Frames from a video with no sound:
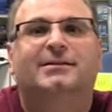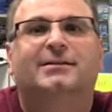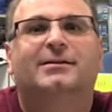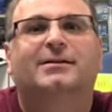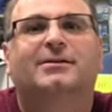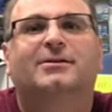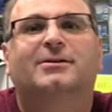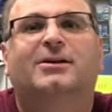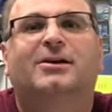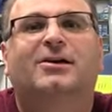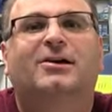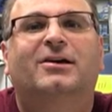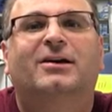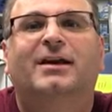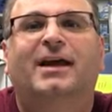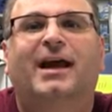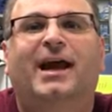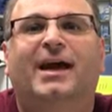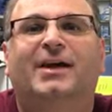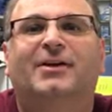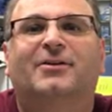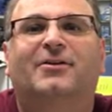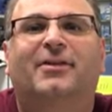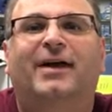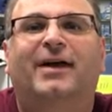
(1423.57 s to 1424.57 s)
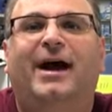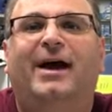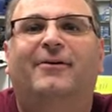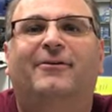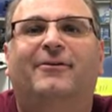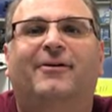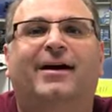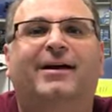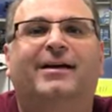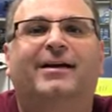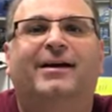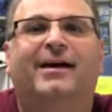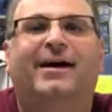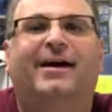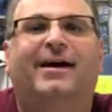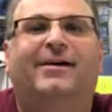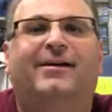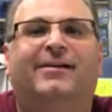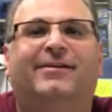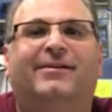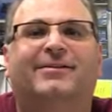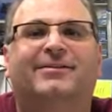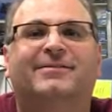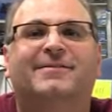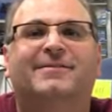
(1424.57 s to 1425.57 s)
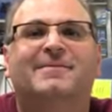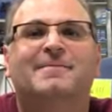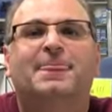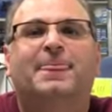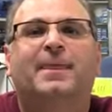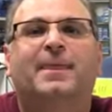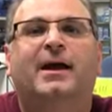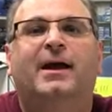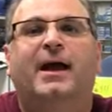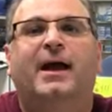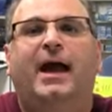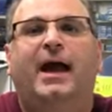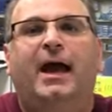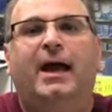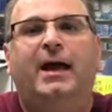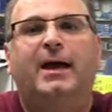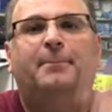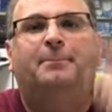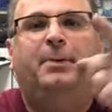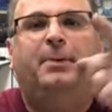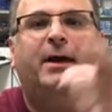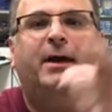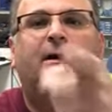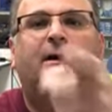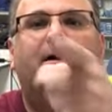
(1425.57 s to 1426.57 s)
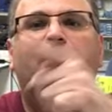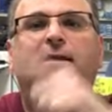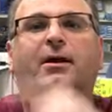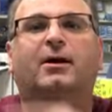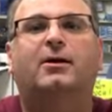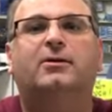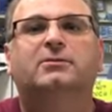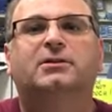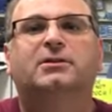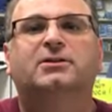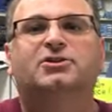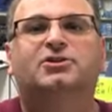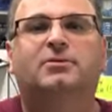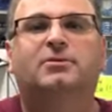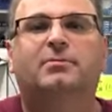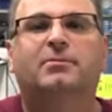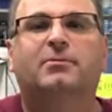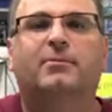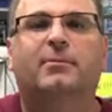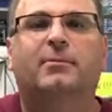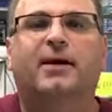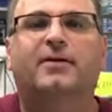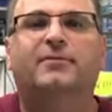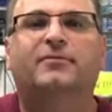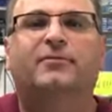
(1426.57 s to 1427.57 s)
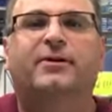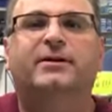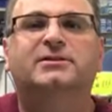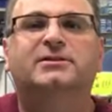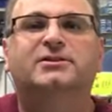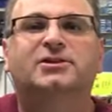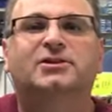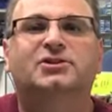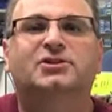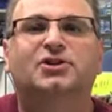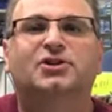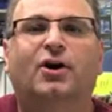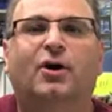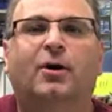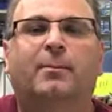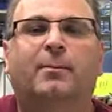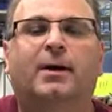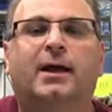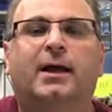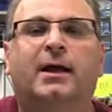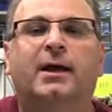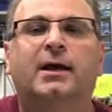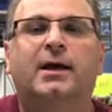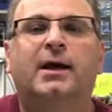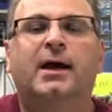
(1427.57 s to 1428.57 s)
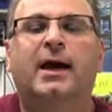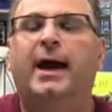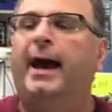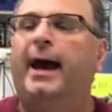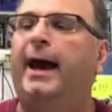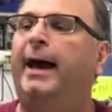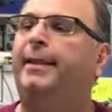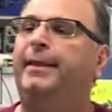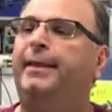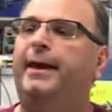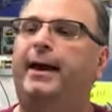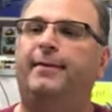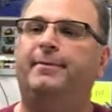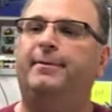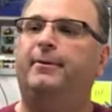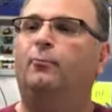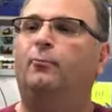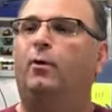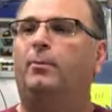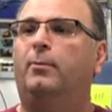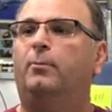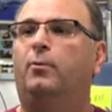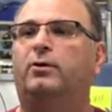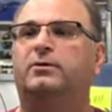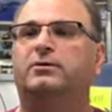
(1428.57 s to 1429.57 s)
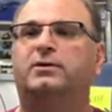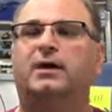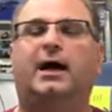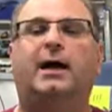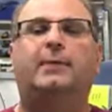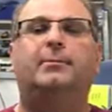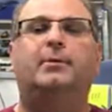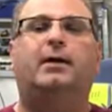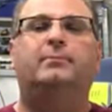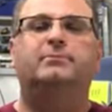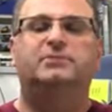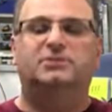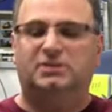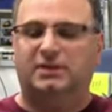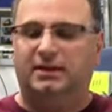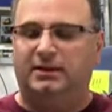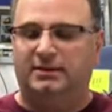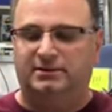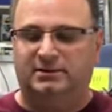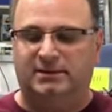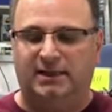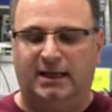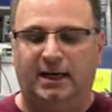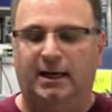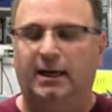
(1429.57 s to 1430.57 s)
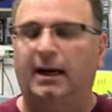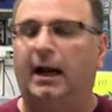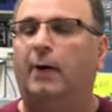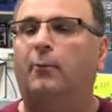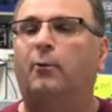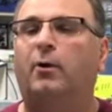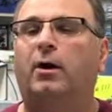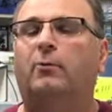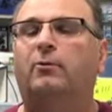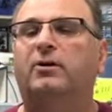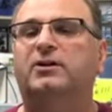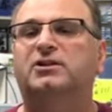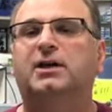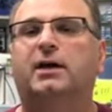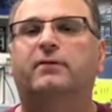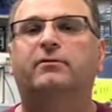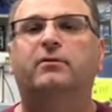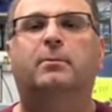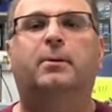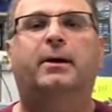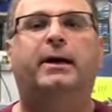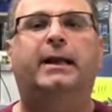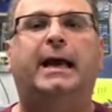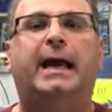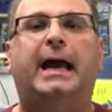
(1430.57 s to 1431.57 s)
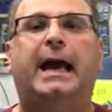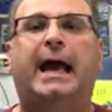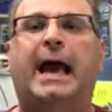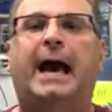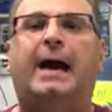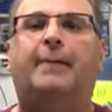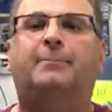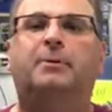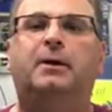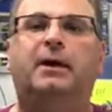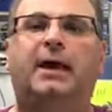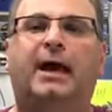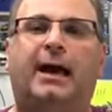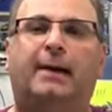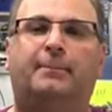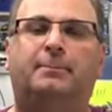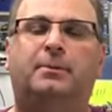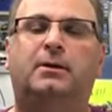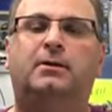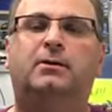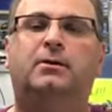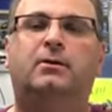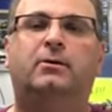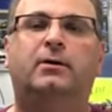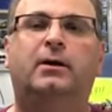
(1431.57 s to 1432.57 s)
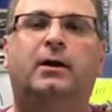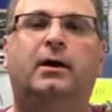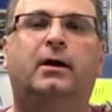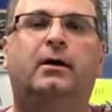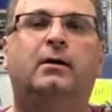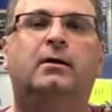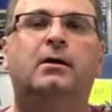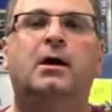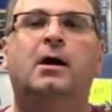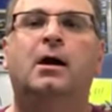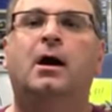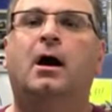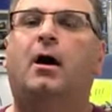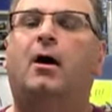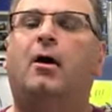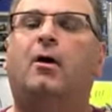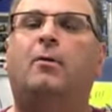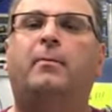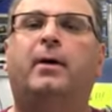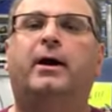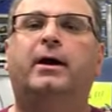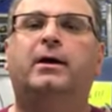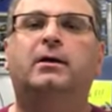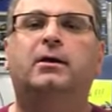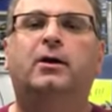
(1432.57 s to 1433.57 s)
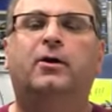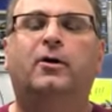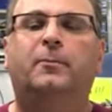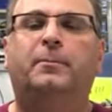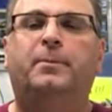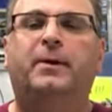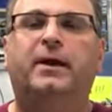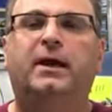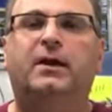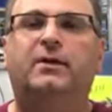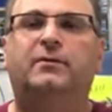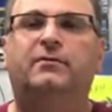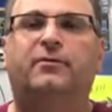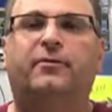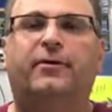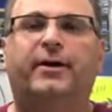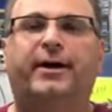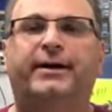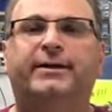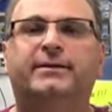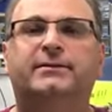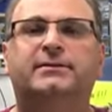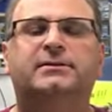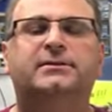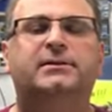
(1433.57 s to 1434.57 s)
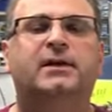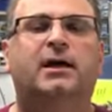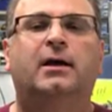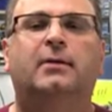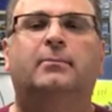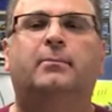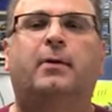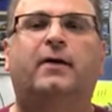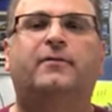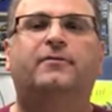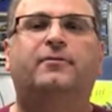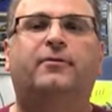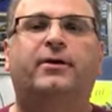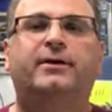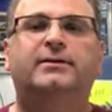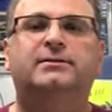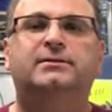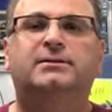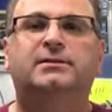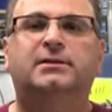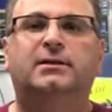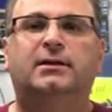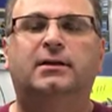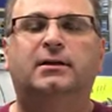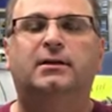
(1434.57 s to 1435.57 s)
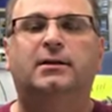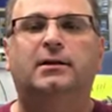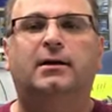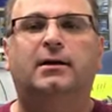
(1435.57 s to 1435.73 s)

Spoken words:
couldn't handle that right now. Hey, a big hello to my friends in Germany, and one more time, and I'm just going to say it, I want to wish everybody a happy New Year. All my European friends, my friends in